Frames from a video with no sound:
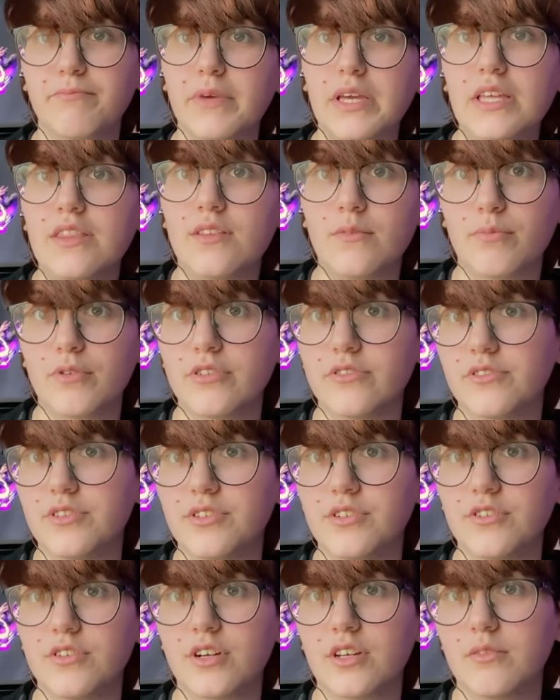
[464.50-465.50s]
meet the
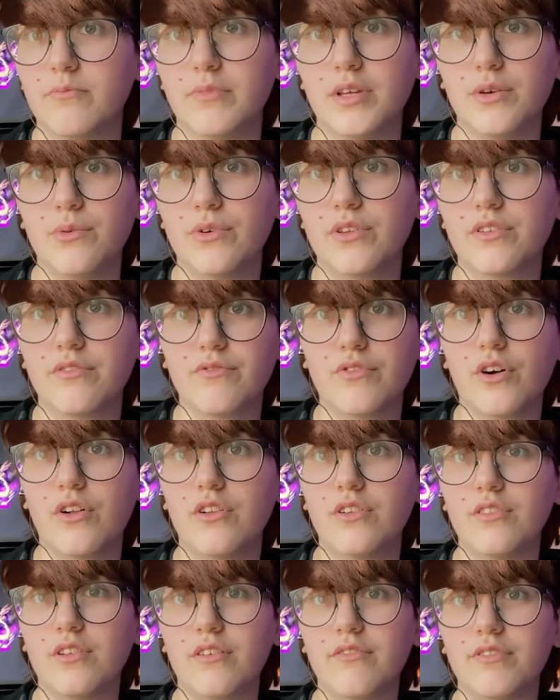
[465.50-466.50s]
person you're gonna be with and
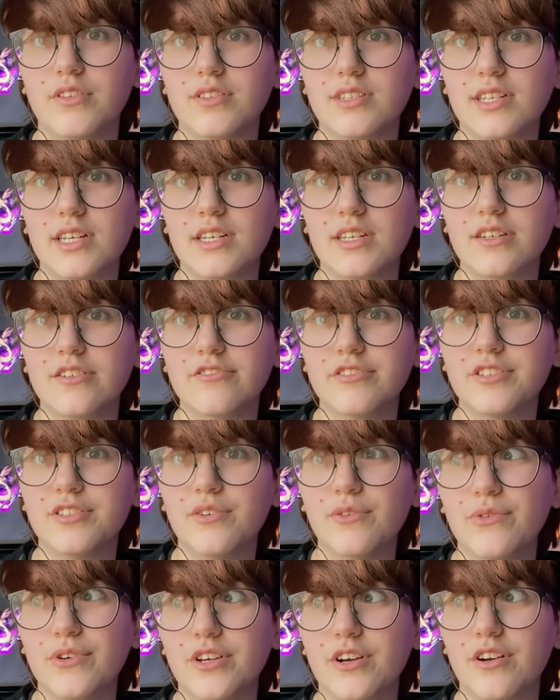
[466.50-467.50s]
fall in love, it's like, you're
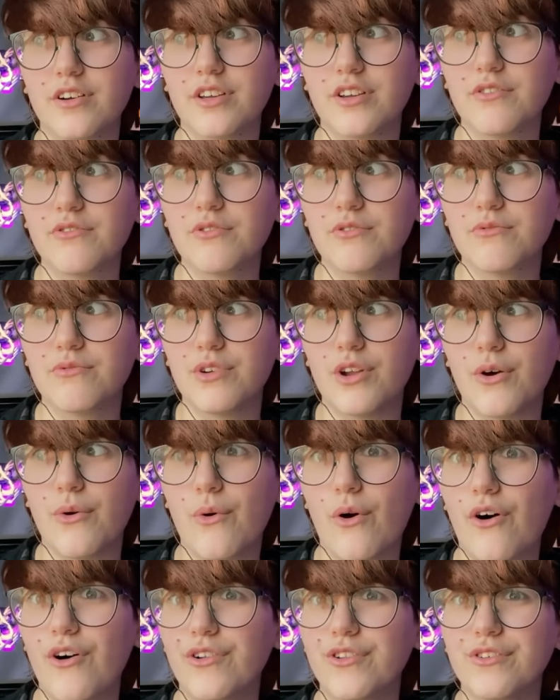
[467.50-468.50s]
so young, you don't
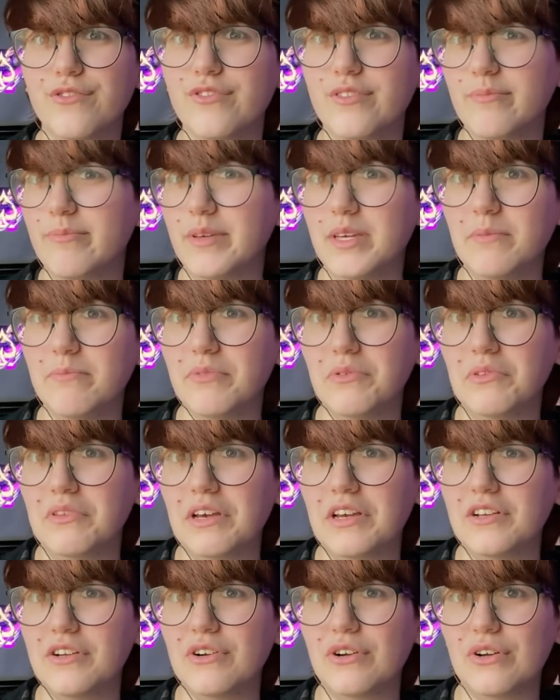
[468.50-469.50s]
know all of the people
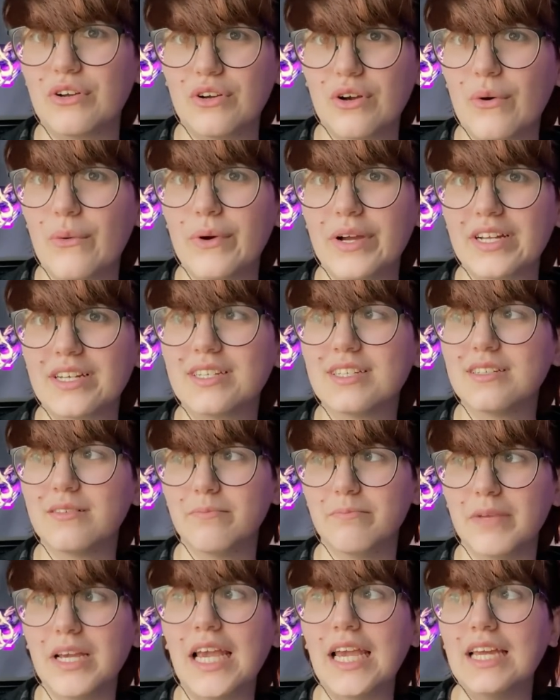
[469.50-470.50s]
that you're going to
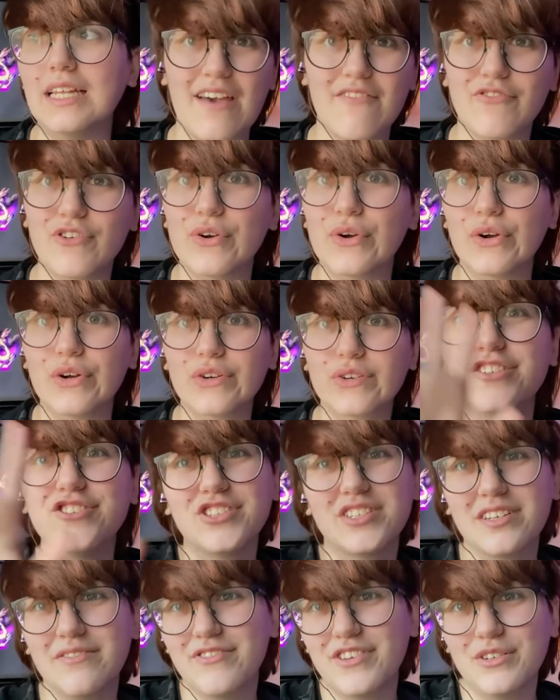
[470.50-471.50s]
meet ever. It
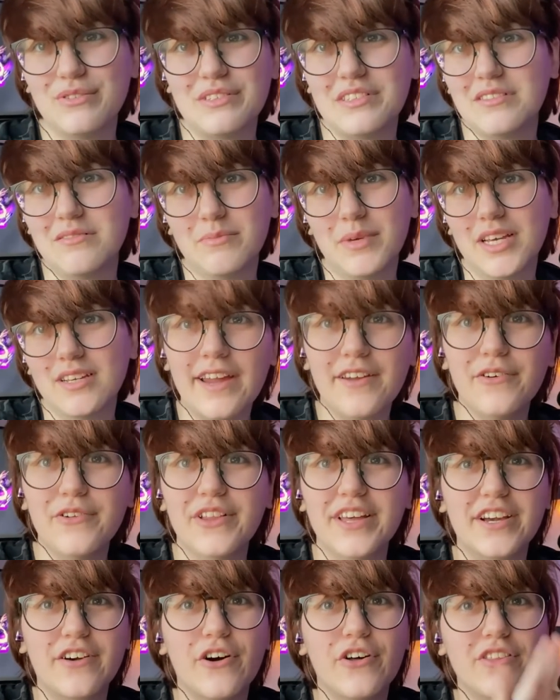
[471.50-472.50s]
just confuses me. I don't
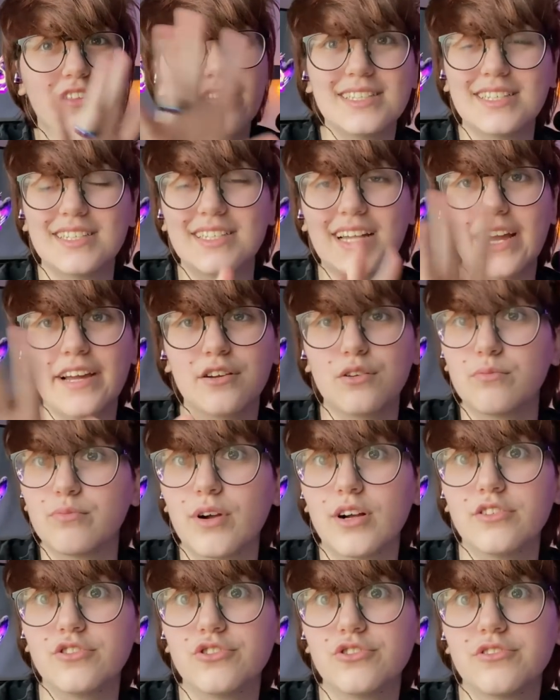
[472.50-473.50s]
like all the societal
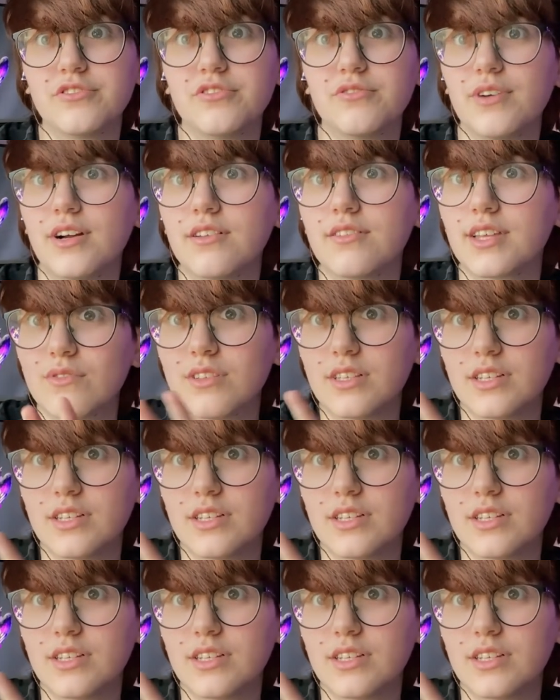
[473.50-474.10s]
pressures around